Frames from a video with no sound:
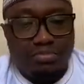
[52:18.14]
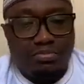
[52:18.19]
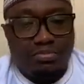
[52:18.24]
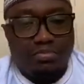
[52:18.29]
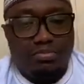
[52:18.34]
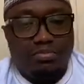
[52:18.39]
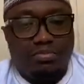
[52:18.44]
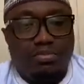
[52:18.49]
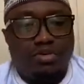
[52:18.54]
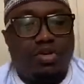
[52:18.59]

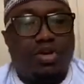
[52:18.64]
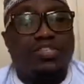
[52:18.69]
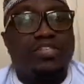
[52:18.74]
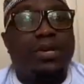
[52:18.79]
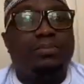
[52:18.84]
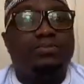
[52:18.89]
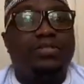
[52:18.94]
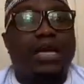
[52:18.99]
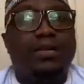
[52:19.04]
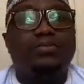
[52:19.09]
Because
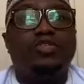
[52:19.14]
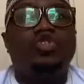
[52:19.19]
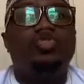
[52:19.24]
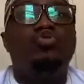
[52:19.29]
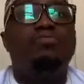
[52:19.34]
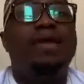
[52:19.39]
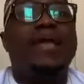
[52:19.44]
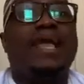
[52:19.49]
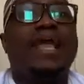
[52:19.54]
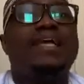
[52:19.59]
sometimes you
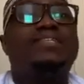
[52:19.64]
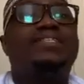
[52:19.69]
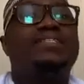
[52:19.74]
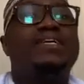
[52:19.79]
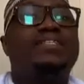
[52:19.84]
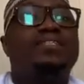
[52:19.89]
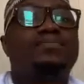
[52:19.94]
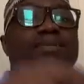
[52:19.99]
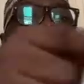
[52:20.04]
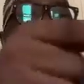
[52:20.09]
make a
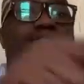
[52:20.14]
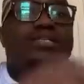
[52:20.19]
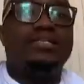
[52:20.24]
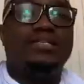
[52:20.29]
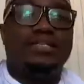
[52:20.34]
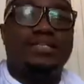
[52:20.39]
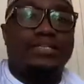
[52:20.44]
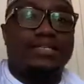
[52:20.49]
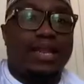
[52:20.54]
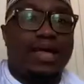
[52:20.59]
statement in
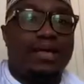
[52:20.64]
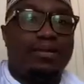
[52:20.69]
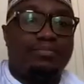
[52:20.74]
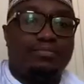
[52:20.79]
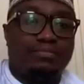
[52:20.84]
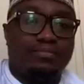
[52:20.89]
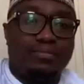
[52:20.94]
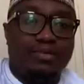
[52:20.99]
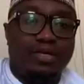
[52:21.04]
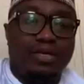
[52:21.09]
Islam,
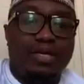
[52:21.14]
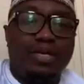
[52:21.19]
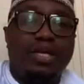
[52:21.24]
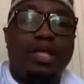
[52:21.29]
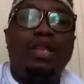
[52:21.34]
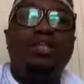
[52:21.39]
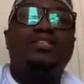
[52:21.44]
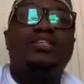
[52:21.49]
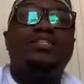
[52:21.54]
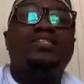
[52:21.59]
it
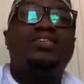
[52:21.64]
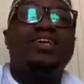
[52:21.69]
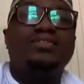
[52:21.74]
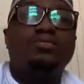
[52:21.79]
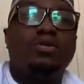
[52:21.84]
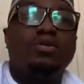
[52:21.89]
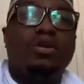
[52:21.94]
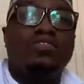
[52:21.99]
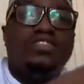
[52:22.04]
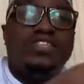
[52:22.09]
is a statement
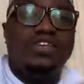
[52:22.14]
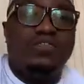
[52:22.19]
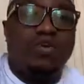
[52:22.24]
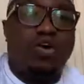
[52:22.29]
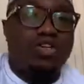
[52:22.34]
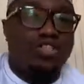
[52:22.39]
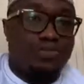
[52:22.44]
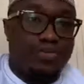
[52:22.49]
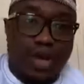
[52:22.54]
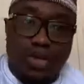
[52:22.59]
of
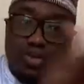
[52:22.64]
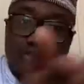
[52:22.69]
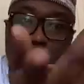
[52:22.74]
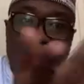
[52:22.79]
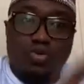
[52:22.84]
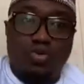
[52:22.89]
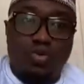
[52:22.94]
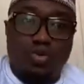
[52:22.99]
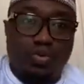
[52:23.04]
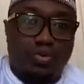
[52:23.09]
divorce, but you don't
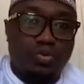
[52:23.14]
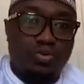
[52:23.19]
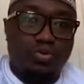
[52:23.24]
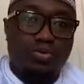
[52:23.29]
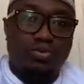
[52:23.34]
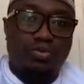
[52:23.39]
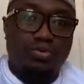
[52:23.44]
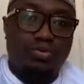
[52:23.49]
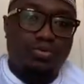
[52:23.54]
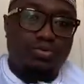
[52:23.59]
know.
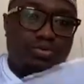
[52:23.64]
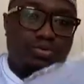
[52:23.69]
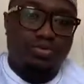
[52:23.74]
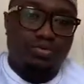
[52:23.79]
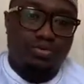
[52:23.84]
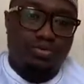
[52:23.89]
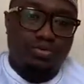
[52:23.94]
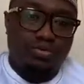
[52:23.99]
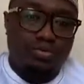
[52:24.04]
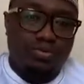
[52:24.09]

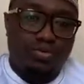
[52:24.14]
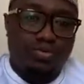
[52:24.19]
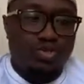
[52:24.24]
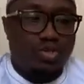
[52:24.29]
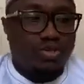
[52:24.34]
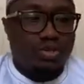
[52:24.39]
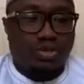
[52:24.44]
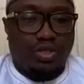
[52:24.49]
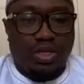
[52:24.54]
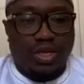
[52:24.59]
So you
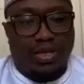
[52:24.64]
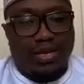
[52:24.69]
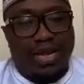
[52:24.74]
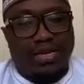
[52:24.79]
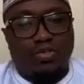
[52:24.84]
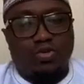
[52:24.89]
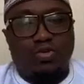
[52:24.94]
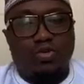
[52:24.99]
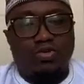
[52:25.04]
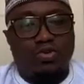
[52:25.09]
think that,
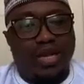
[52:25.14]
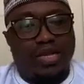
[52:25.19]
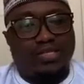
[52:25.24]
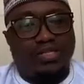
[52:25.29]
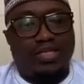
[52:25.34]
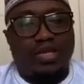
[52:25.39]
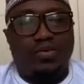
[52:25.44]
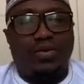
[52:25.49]
oh, you are still with